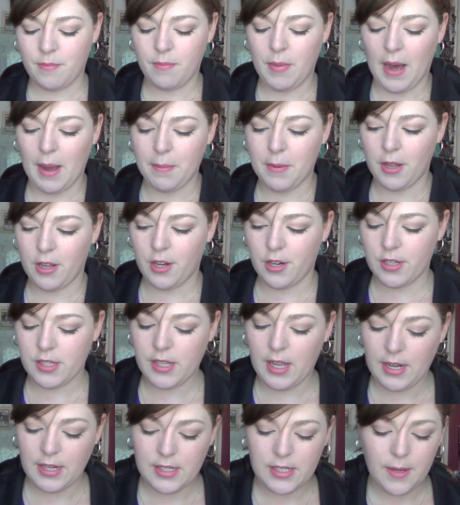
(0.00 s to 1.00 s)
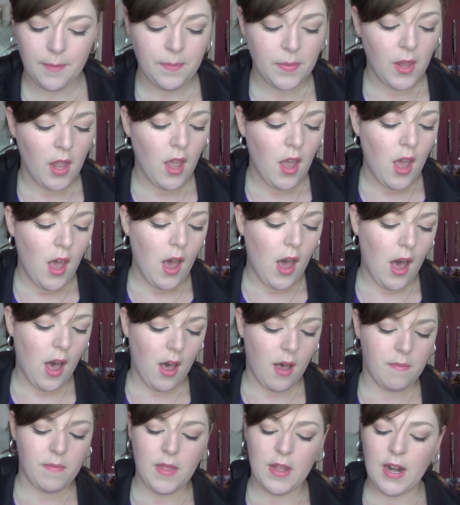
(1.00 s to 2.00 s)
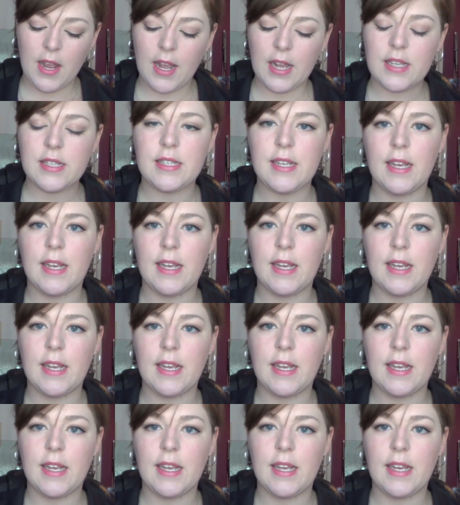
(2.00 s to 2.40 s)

popular scent. Then I got